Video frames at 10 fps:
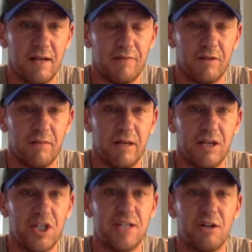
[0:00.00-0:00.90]
for the million.
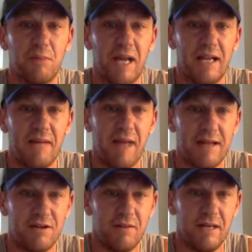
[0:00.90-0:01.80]
Sheets, are you playing that
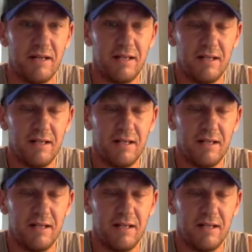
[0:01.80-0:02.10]
tournament?